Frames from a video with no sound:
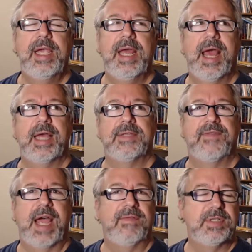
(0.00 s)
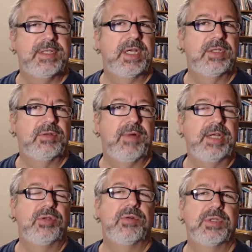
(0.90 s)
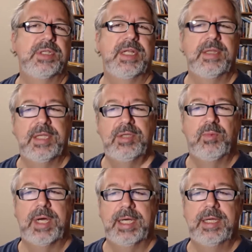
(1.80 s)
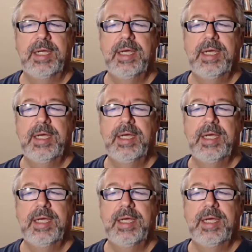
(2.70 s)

It has 5 or 6 great tools, and this one